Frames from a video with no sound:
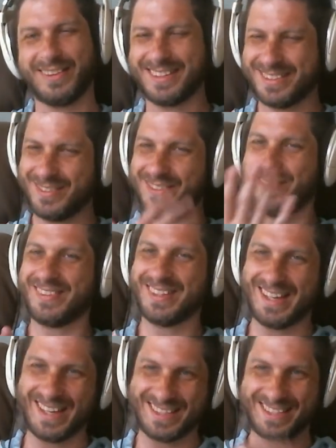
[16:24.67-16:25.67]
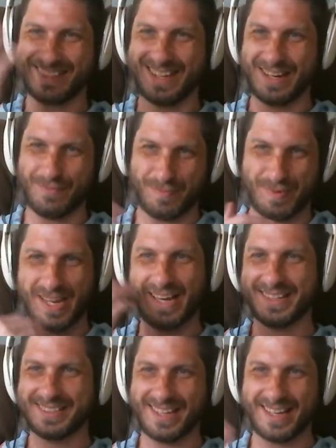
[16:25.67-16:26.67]
It's sort of got this kind of
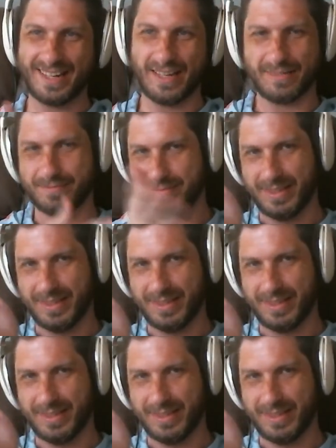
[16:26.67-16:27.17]
blasé, like